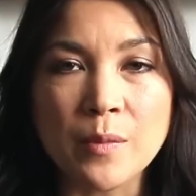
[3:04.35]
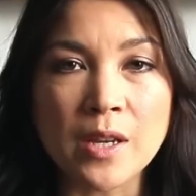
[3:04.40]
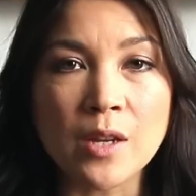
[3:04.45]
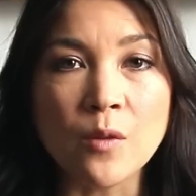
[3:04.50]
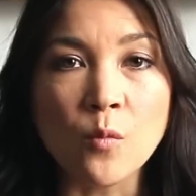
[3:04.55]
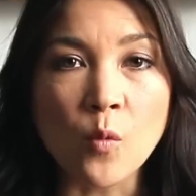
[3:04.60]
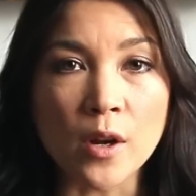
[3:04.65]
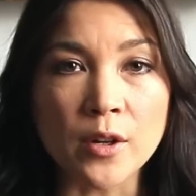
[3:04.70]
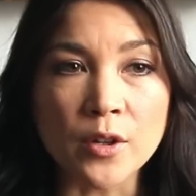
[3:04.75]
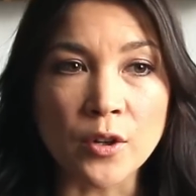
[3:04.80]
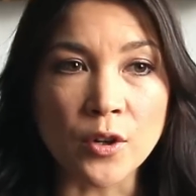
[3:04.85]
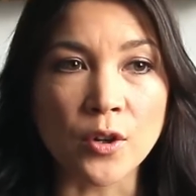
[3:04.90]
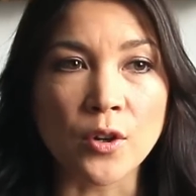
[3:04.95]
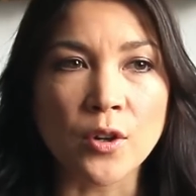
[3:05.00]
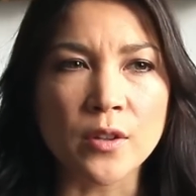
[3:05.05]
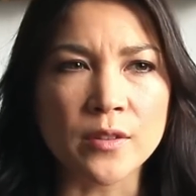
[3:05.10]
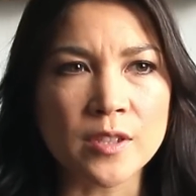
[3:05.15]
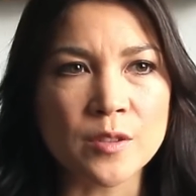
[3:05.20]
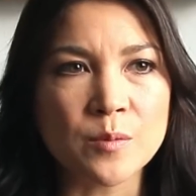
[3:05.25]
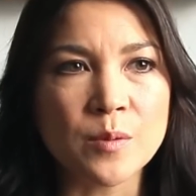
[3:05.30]
me and one
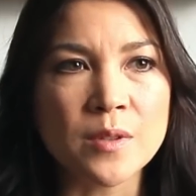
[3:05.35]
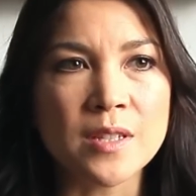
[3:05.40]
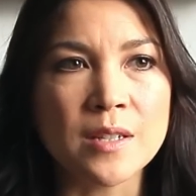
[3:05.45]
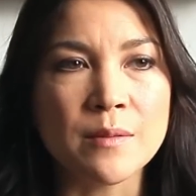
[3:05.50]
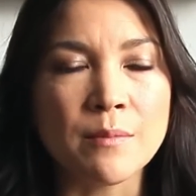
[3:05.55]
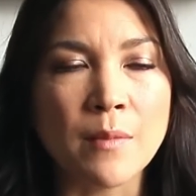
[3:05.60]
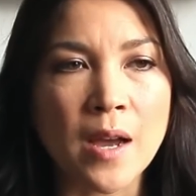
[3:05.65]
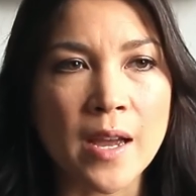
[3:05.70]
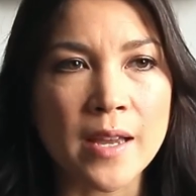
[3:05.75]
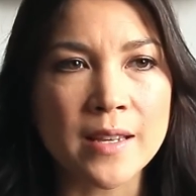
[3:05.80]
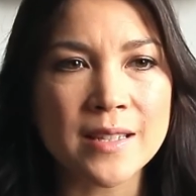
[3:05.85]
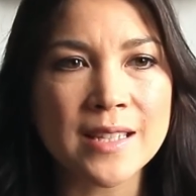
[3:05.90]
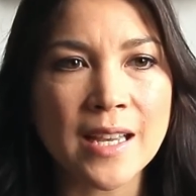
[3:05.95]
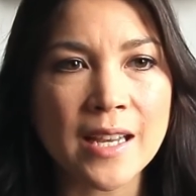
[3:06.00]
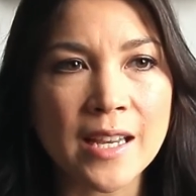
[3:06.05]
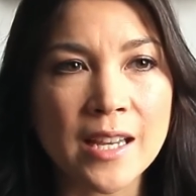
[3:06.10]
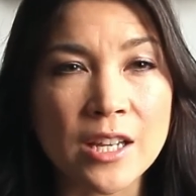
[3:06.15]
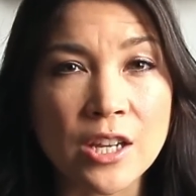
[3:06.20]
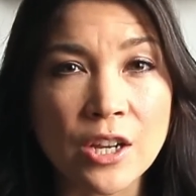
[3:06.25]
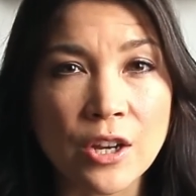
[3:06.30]
girl, and this was in my
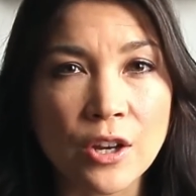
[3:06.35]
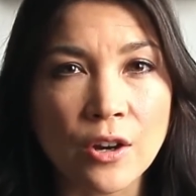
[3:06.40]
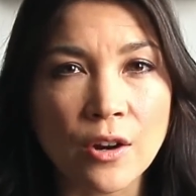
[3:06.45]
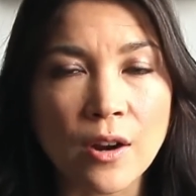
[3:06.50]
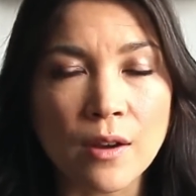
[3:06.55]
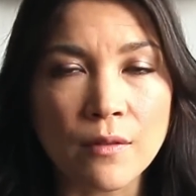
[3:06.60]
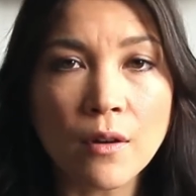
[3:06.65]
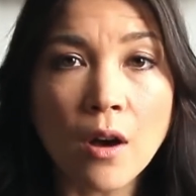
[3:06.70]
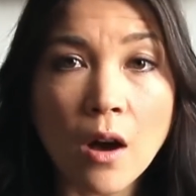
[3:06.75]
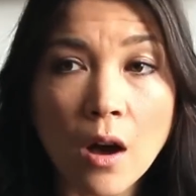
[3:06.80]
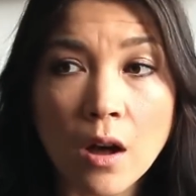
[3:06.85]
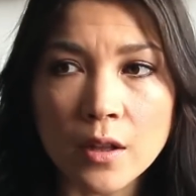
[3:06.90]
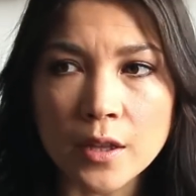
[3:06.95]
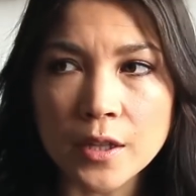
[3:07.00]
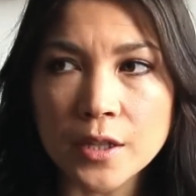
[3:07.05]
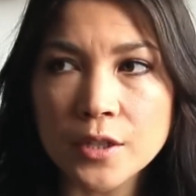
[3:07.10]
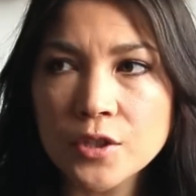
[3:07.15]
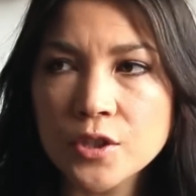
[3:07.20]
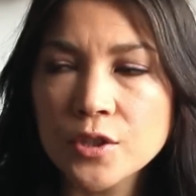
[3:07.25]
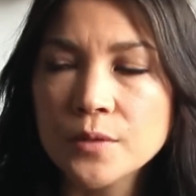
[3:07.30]
second year of
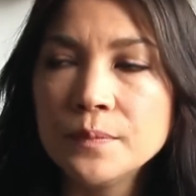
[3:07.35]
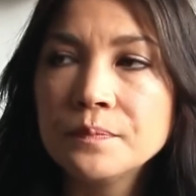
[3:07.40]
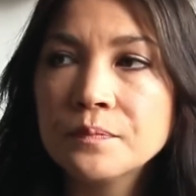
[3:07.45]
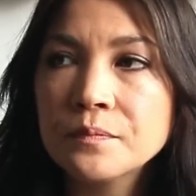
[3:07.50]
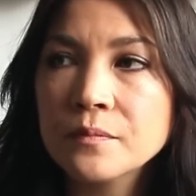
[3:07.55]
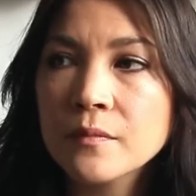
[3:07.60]
college.